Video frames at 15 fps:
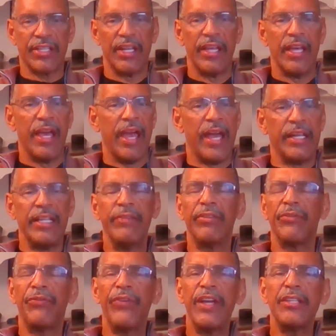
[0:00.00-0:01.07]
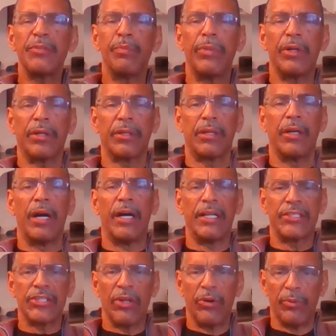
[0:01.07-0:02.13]
and even Facebook us on
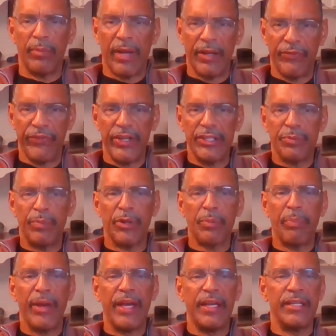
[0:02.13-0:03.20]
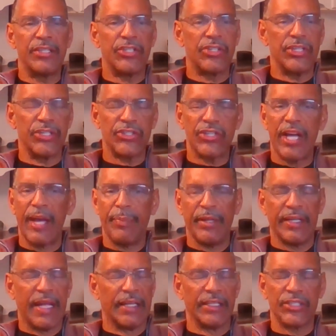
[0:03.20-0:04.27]
my Facebook page. Just type in
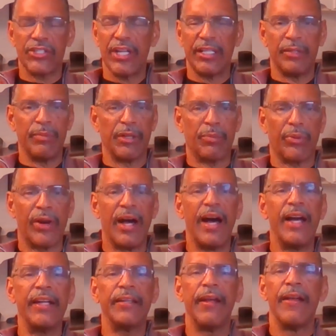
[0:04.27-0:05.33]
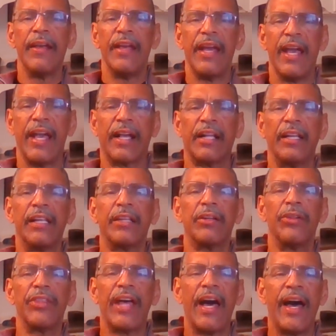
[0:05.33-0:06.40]
Alexander McBride and click on the
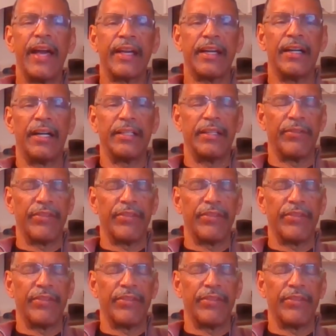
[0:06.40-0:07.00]
icon of the